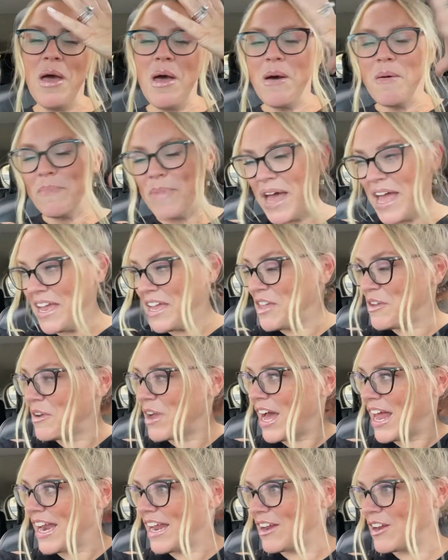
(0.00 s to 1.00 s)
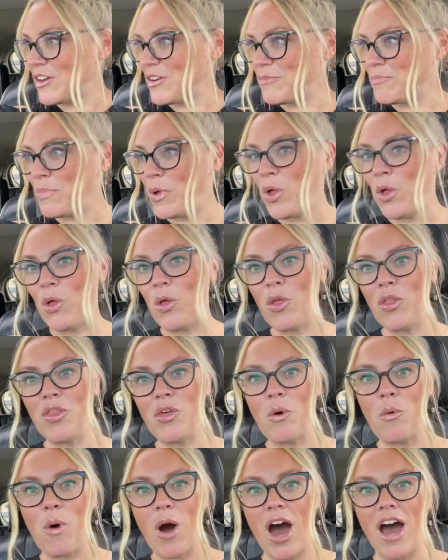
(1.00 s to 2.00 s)
but you kind of pull
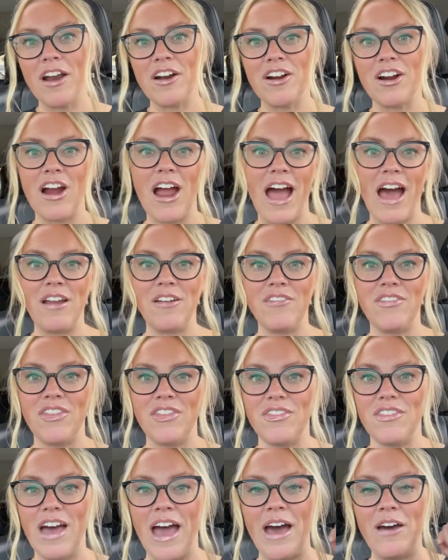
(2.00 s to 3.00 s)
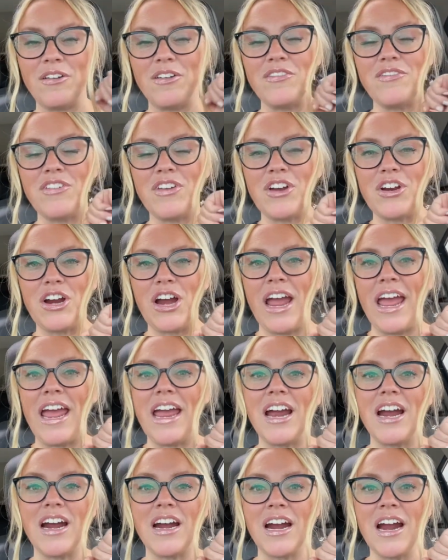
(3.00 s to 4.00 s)
the water out of your
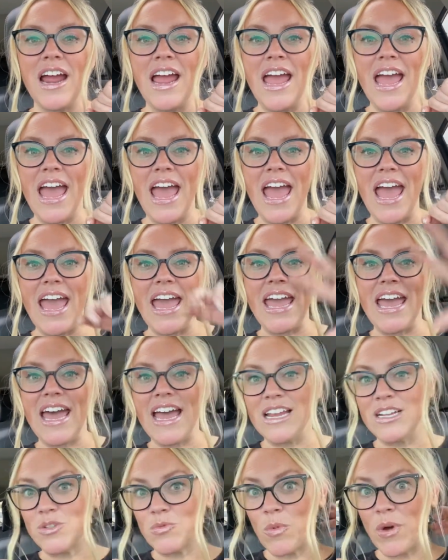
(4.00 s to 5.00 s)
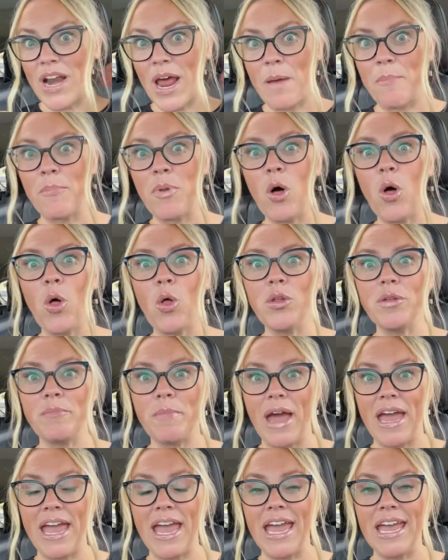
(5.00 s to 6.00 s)
hair. And when I pulled
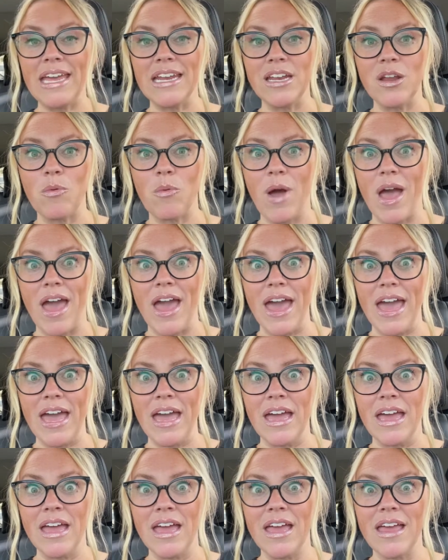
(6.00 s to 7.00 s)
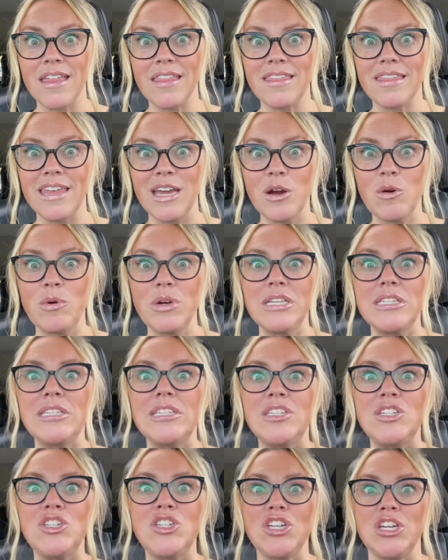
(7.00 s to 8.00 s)
my hand away, there
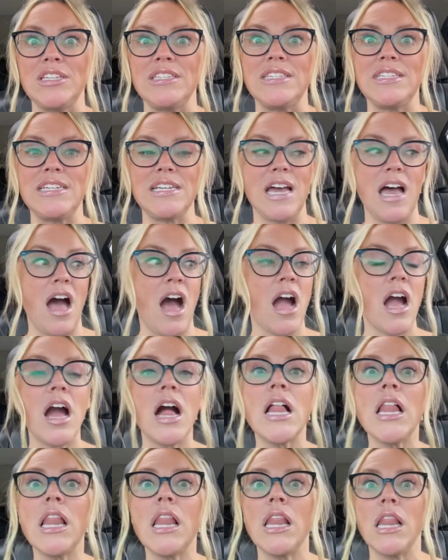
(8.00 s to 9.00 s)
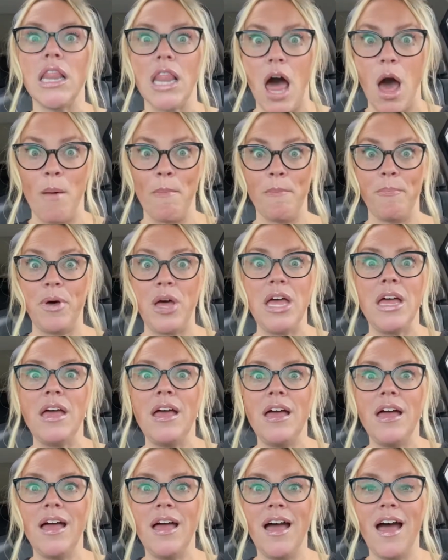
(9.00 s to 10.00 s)
was just a clump
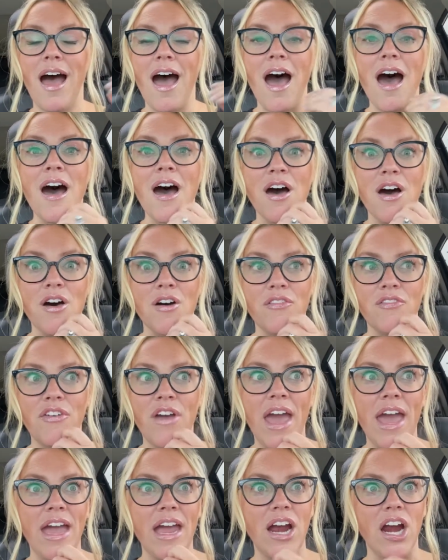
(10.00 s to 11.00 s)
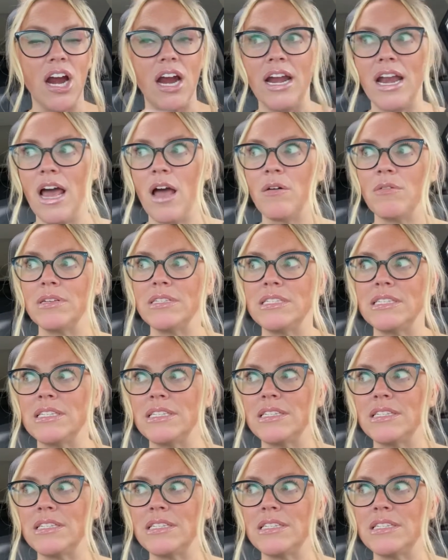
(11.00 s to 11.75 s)
of hair, and I was